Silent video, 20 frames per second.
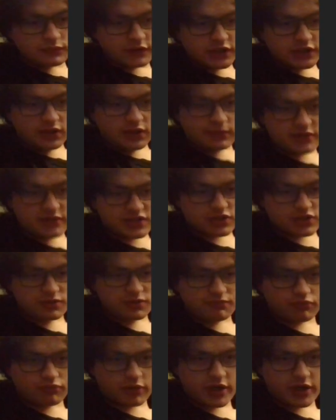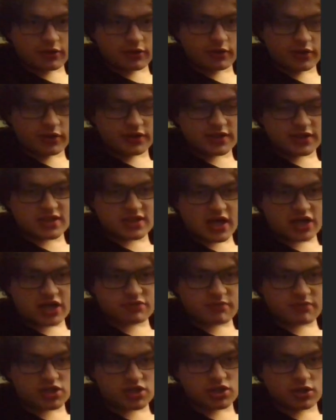it's a good breaker, and the
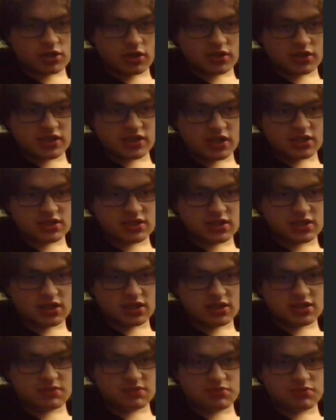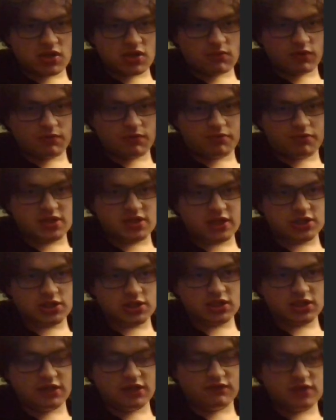Sash Magic Guard set is nice. Being able to
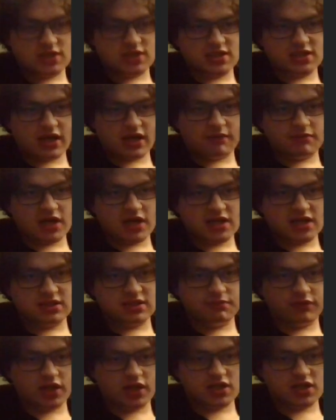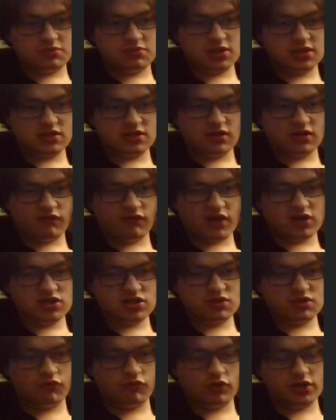potentially even set up nasty plots because of the Veil
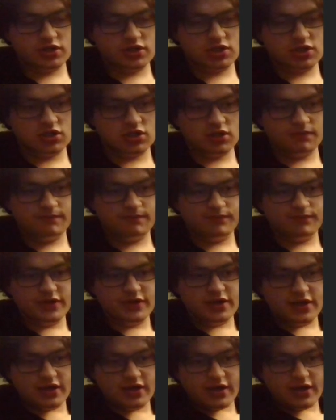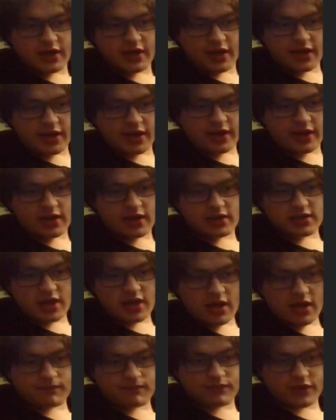support is good. And
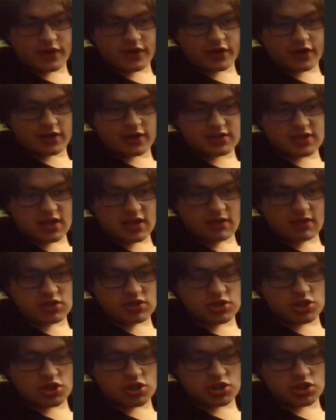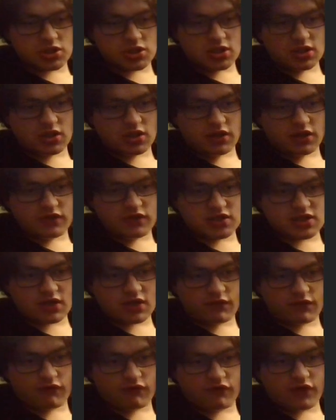yeah, Zam is just in and of
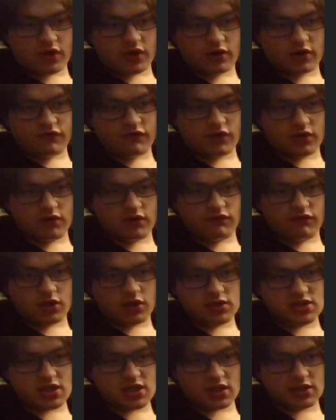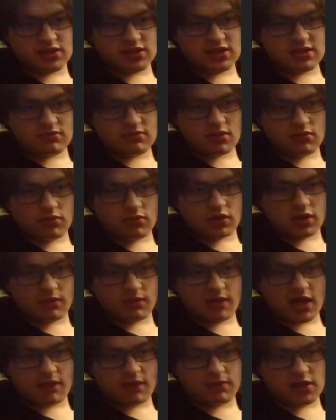itself a very, very, very solid team member, and
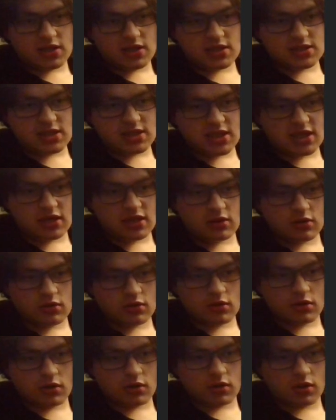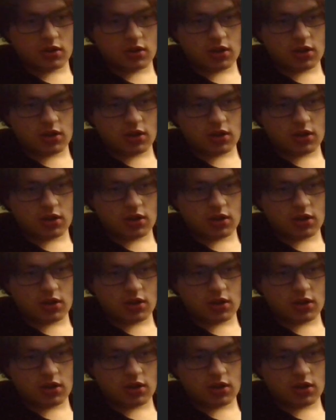I'm happy he's here.